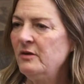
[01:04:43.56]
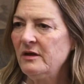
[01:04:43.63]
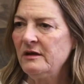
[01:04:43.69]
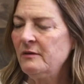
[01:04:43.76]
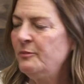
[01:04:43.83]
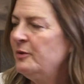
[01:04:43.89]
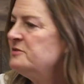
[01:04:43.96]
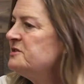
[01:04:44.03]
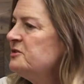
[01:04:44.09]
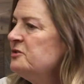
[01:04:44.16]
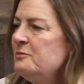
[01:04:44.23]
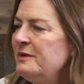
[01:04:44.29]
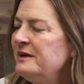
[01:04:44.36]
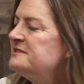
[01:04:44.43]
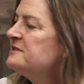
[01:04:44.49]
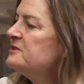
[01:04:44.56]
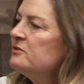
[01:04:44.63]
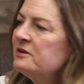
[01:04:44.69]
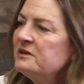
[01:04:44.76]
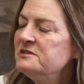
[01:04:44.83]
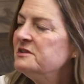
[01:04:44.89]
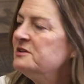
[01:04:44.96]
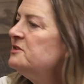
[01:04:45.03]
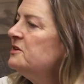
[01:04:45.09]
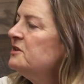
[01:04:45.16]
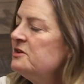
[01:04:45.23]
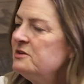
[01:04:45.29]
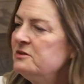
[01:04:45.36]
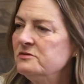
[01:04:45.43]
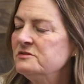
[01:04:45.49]
person who may still continue to
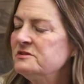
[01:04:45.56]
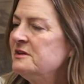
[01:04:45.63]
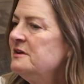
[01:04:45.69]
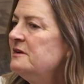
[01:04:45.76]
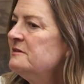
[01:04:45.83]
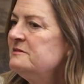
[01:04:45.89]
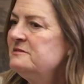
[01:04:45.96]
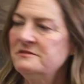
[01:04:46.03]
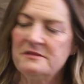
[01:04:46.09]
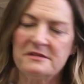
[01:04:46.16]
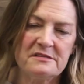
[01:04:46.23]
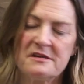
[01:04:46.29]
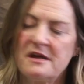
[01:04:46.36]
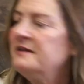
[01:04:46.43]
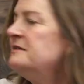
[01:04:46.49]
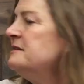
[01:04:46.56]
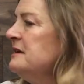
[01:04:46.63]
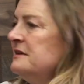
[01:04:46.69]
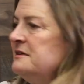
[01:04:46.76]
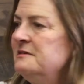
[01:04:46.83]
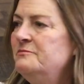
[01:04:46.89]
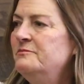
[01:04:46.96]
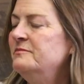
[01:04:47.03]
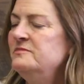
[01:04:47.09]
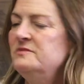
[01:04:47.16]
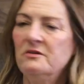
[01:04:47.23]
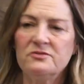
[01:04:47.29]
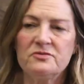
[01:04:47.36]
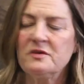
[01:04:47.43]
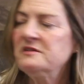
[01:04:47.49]
use does not need to,
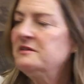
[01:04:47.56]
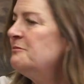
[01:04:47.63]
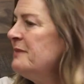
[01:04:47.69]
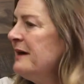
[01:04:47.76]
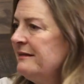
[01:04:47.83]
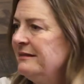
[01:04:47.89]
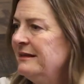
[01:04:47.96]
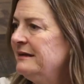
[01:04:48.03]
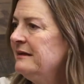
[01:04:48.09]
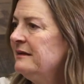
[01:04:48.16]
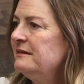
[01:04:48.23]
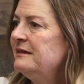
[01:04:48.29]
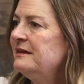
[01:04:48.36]
don't treat them badly.